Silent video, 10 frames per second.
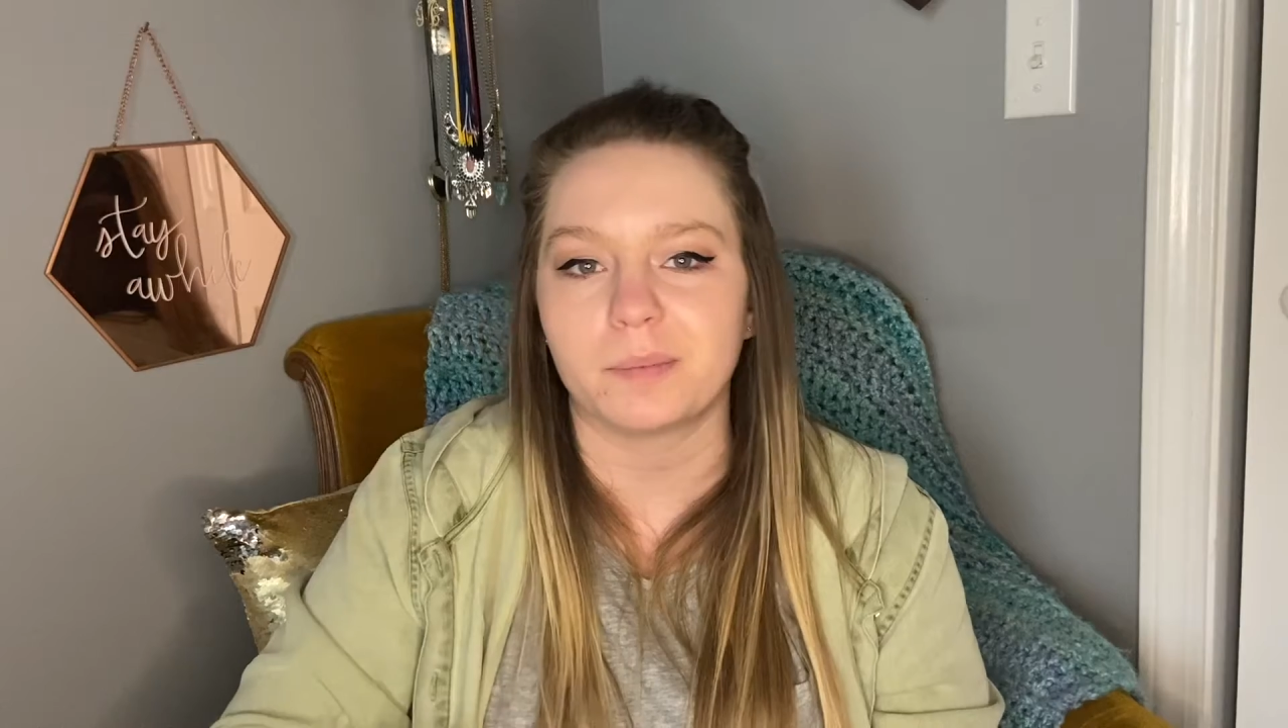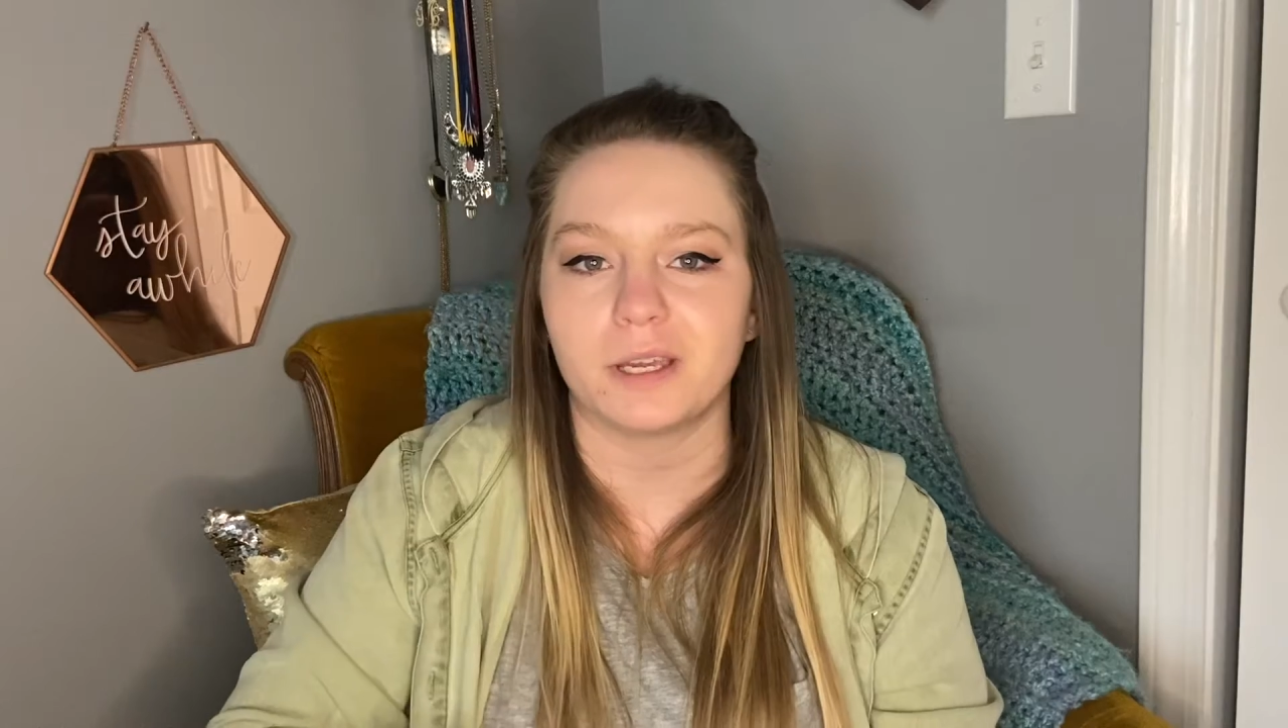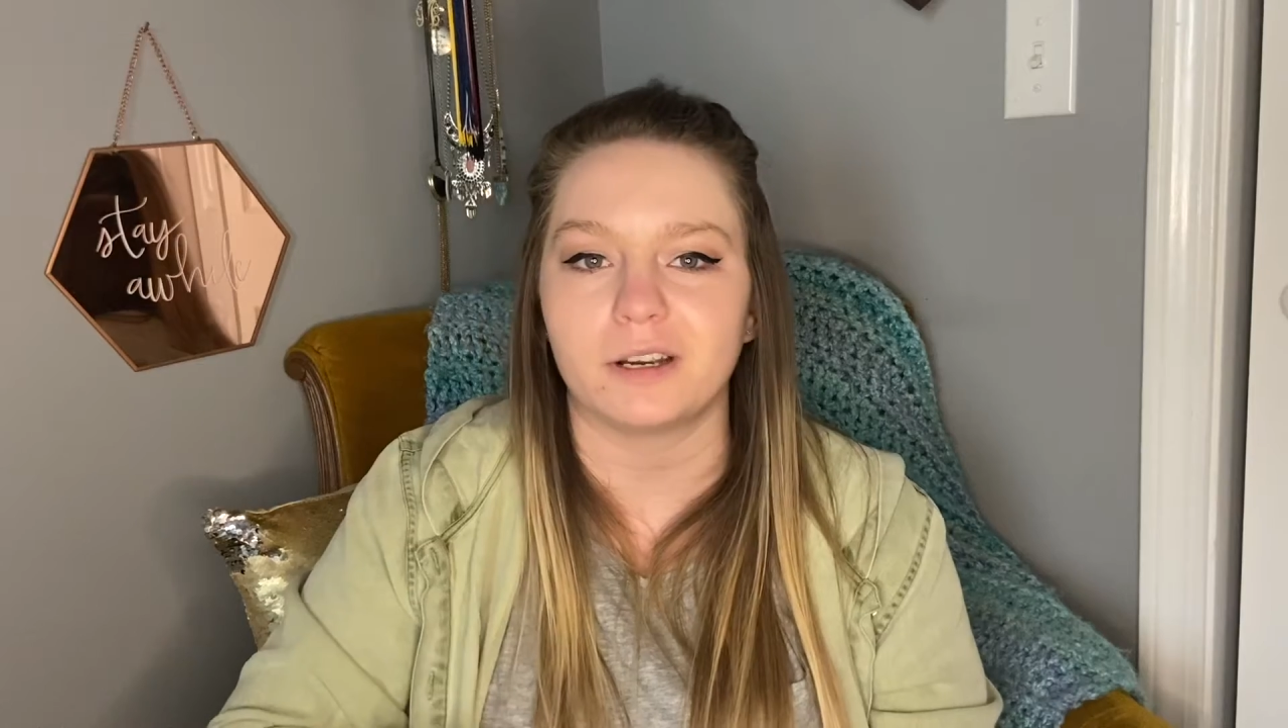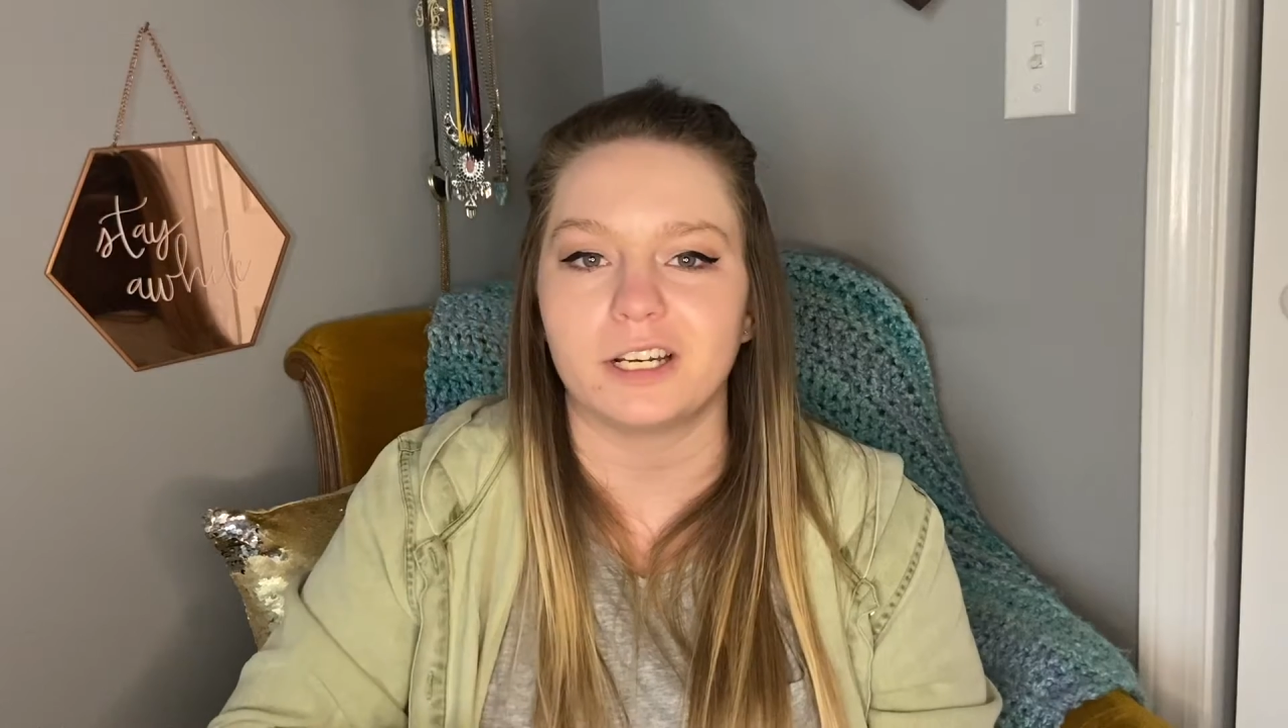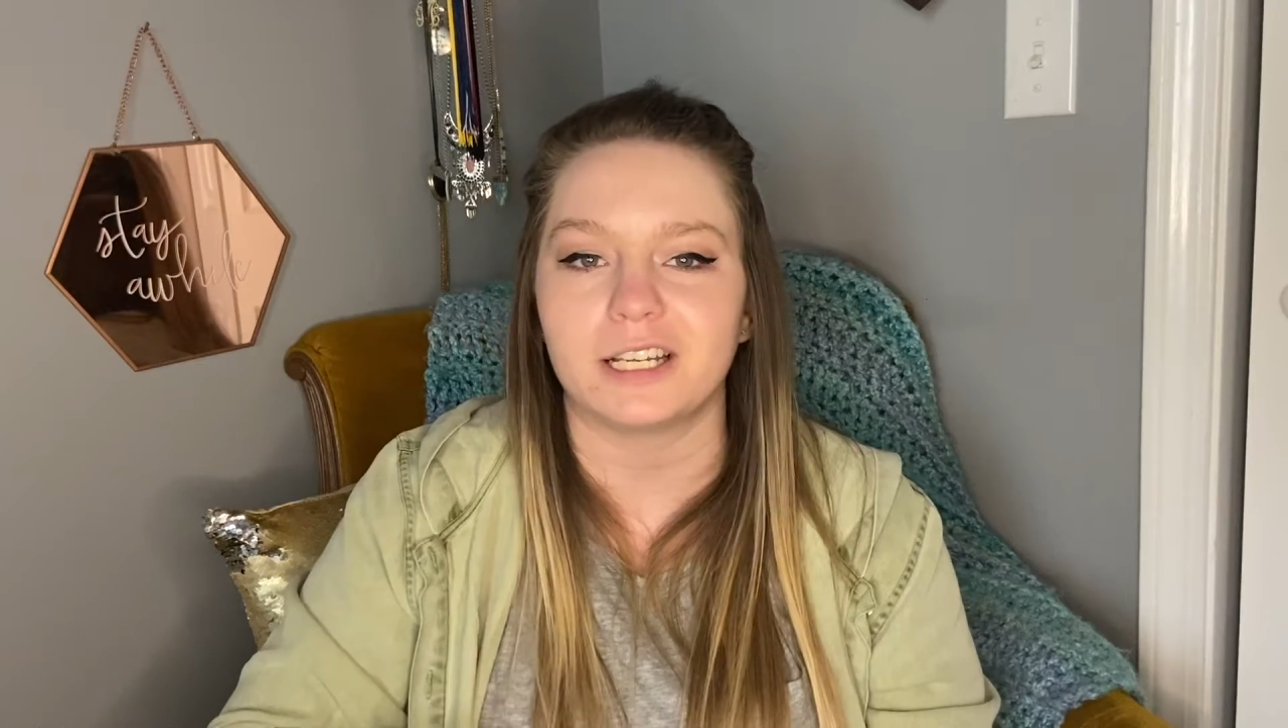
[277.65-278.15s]

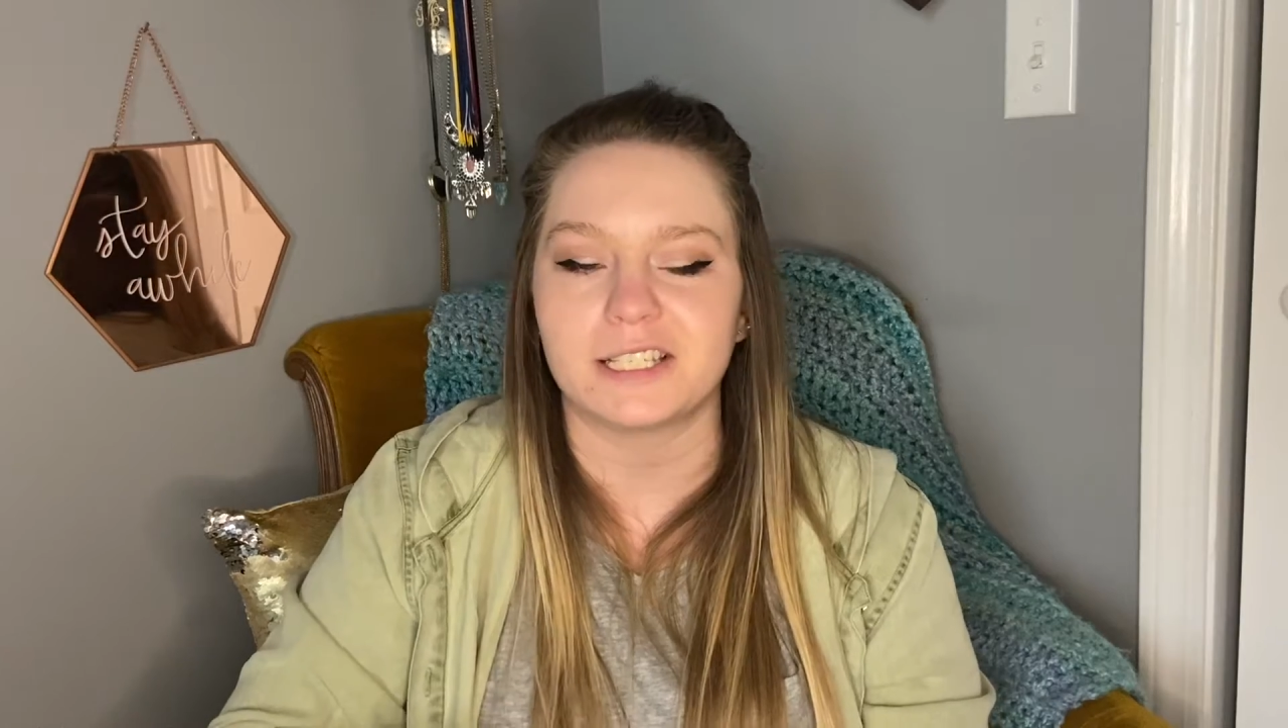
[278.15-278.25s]
there in a